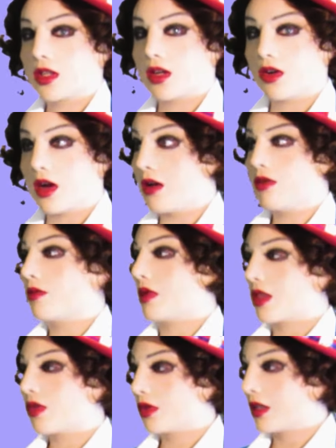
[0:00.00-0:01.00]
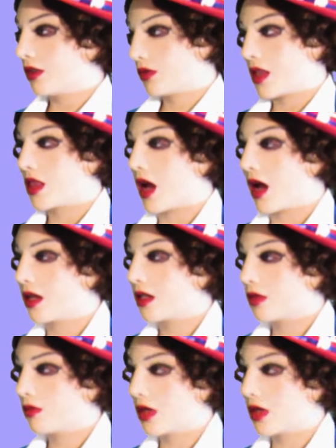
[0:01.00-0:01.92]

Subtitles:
ago, I would have been thrilled with that.